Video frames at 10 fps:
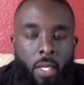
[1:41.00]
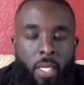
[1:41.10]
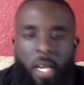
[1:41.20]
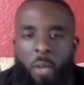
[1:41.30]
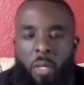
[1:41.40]

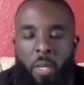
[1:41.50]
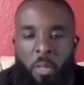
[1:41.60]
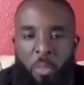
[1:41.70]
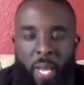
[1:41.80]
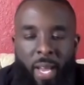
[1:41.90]
Yeah, it was
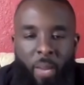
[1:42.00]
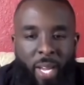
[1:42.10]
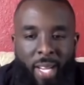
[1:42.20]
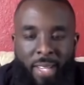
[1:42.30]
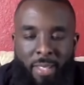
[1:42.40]
bad.
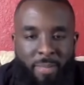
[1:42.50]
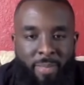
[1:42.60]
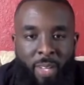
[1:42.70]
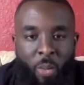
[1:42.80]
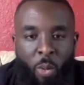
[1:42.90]

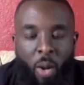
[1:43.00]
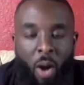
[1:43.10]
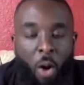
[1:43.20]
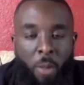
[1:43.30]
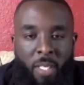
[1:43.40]
We were
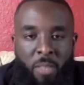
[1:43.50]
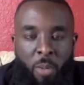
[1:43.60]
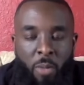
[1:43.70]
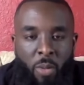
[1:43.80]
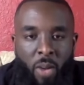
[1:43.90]
homeless,
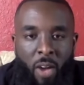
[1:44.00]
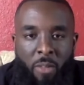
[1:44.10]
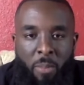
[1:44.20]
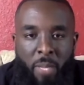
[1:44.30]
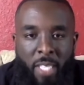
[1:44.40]
moving around
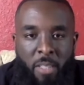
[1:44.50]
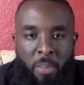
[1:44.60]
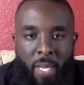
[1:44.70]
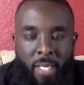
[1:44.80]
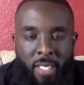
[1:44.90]
from place to
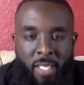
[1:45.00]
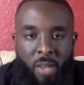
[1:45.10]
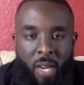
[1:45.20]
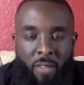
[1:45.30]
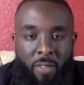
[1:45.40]
place, just
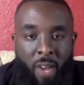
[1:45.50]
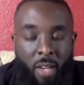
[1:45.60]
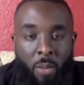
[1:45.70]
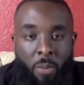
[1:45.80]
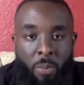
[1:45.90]
trying to find
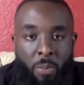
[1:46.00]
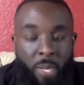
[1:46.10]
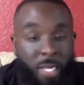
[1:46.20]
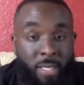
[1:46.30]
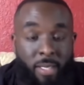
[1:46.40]
a
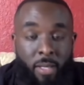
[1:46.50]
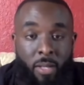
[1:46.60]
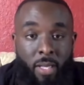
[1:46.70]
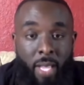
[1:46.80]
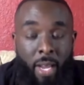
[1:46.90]
place to
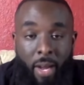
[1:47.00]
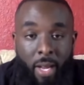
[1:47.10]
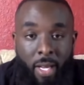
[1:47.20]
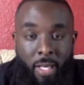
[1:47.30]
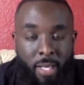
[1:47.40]
lay our
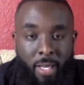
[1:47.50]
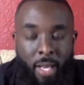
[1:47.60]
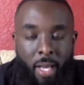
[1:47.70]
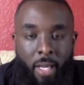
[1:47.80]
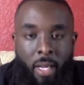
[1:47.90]
heads at
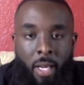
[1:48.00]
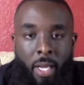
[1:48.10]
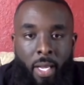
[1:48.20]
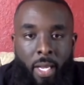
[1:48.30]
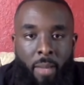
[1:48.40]
night.
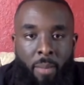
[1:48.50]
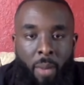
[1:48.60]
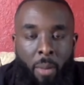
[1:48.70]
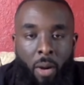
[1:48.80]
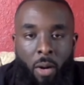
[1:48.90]
And my
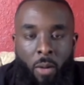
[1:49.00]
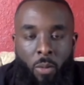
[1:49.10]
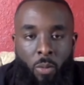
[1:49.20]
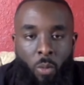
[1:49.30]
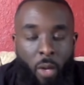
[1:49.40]
mom
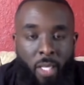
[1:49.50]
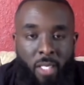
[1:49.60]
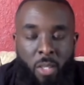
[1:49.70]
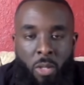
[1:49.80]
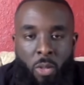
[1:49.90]
working
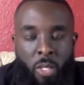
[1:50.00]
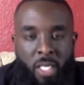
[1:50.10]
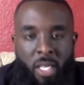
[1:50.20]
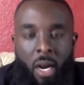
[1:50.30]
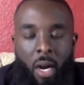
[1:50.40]
2 to 3
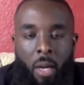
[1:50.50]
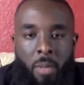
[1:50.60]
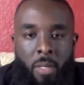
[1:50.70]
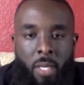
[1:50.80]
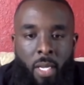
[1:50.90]
jobs.
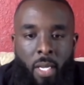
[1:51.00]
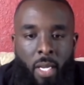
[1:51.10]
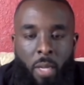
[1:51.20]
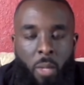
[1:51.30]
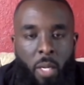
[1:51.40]

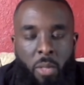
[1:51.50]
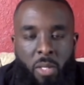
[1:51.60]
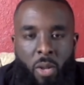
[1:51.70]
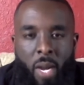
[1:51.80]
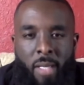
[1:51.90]
It was
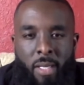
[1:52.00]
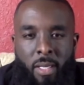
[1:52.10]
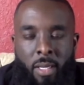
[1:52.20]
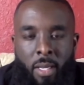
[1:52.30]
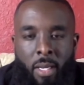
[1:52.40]
crazy.
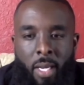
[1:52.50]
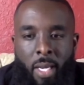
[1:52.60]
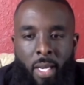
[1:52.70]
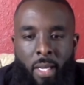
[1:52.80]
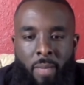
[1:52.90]

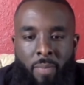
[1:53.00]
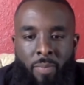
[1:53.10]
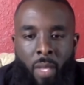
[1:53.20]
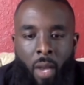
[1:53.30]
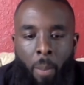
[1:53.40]
And
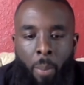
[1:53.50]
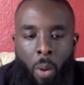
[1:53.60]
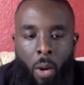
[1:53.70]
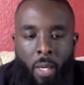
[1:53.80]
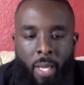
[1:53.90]
a
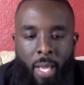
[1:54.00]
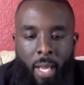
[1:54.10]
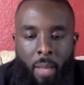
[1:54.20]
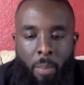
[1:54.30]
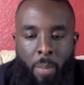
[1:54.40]
part that
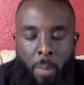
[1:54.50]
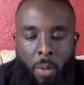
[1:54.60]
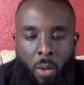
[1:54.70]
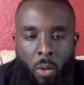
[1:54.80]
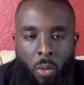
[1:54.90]
people
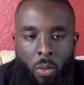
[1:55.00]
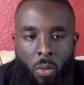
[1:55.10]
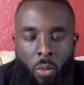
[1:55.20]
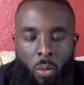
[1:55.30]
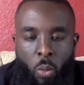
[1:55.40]
don't
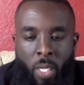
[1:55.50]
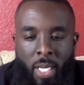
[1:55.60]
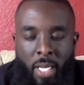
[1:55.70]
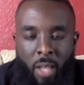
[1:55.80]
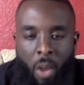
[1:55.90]

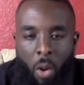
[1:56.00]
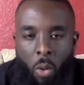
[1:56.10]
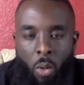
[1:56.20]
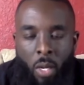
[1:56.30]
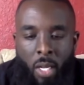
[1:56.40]
really
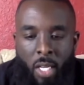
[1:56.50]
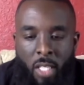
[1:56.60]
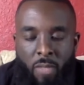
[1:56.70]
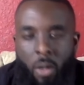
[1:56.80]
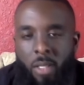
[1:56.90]
know as
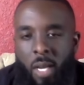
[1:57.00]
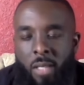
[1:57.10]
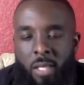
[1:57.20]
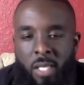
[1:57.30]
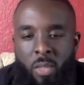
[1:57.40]
far as our
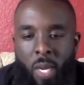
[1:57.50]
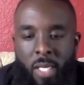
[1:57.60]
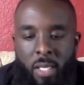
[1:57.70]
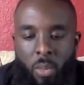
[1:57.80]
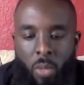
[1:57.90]

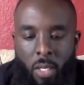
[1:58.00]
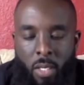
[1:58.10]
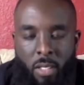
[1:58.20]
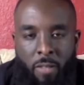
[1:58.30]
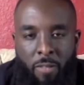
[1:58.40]
situation was
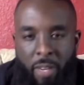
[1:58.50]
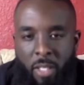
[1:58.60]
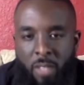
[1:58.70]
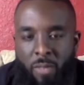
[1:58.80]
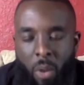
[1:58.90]
the fear
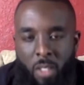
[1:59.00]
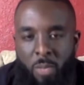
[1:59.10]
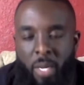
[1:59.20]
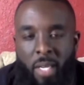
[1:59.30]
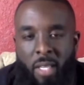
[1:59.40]
as far as
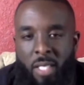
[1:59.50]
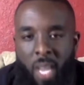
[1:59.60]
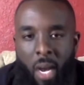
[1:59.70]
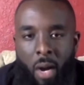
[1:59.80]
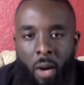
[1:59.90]
being a
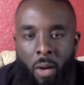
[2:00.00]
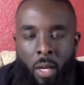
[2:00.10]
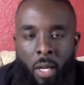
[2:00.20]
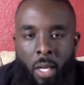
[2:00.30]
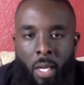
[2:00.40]
child.
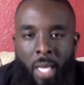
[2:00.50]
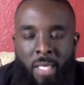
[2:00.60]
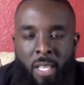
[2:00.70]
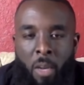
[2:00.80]
I tell